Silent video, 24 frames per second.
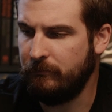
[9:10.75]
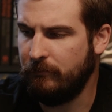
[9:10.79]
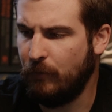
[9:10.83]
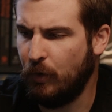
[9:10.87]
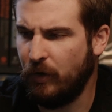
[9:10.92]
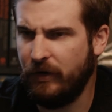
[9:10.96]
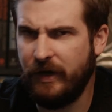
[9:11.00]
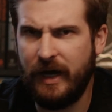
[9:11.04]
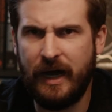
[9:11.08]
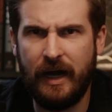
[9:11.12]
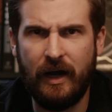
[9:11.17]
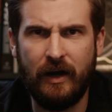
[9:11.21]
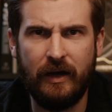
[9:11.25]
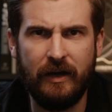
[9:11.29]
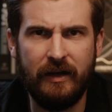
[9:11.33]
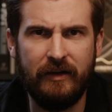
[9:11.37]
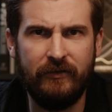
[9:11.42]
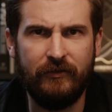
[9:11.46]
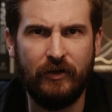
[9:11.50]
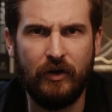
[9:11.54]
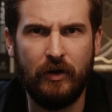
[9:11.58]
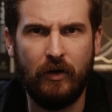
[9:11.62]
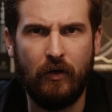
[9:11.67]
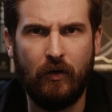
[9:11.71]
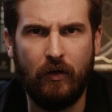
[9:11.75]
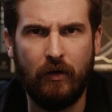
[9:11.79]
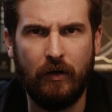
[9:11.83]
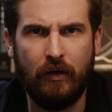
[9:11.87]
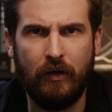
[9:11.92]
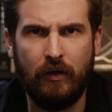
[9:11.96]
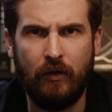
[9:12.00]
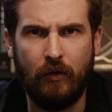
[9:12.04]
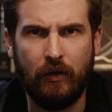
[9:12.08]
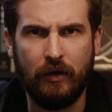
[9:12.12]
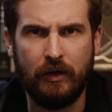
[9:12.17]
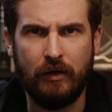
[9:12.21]
more narrative
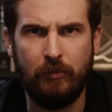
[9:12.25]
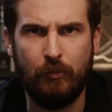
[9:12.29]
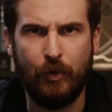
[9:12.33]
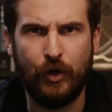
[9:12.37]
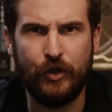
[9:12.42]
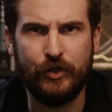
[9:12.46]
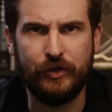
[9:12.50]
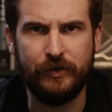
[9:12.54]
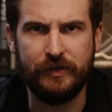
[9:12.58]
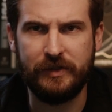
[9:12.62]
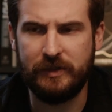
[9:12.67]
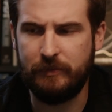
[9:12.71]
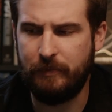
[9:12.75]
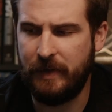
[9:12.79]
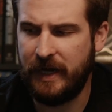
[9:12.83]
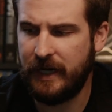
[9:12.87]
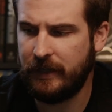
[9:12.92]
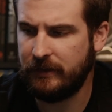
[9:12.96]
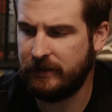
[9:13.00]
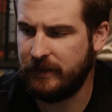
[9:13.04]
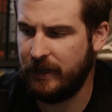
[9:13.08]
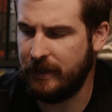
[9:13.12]
or commercial spec